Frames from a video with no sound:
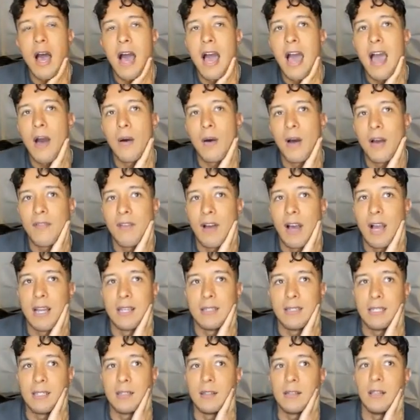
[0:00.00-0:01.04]
I've
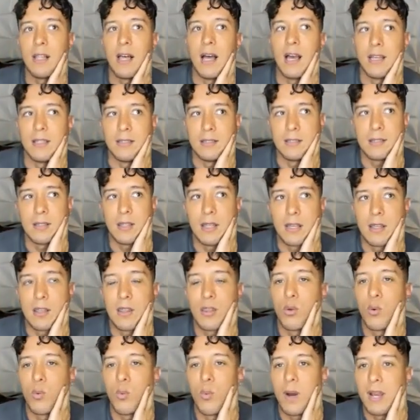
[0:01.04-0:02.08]
idealized like
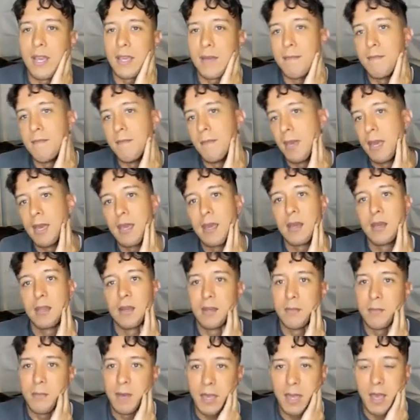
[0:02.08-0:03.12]
the white man
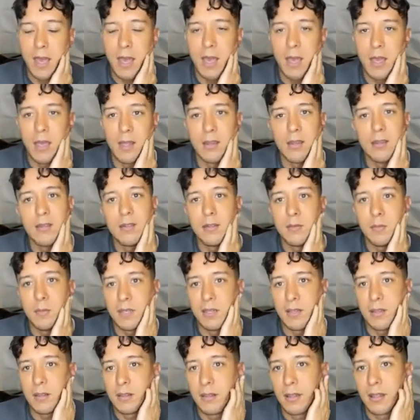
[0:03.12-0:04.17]
in my head to
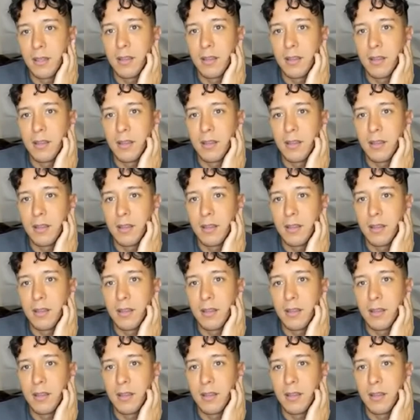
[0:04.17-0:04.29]
be like